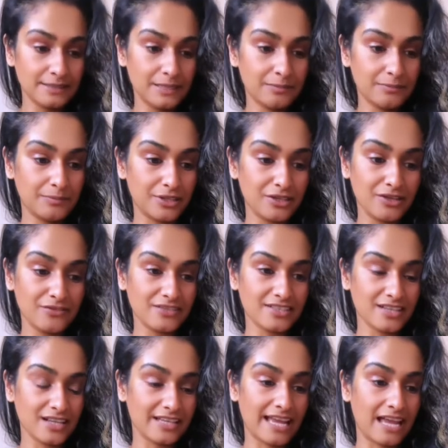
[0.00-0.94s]
but love is
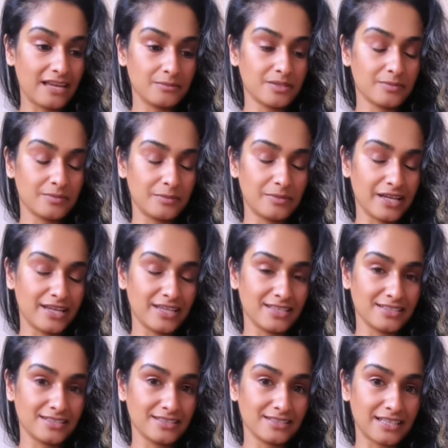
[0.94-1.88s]
not a game to be played.
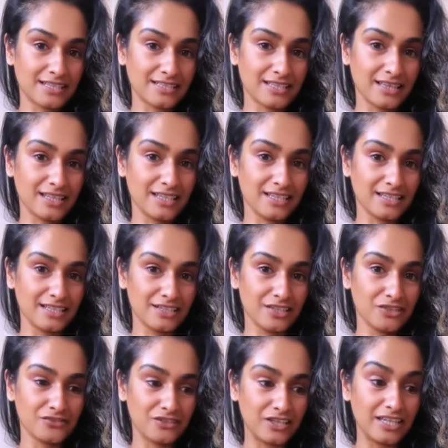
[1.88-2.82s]
That's the thing.
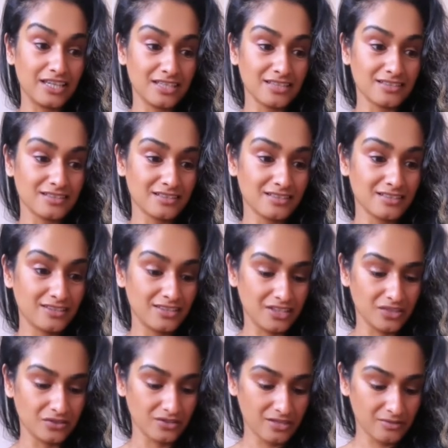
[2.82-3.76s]
Love is the
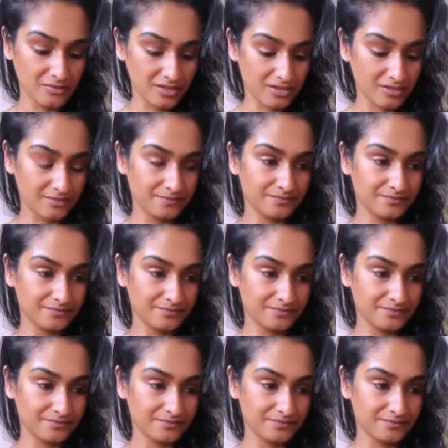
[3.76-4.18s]
ultimate.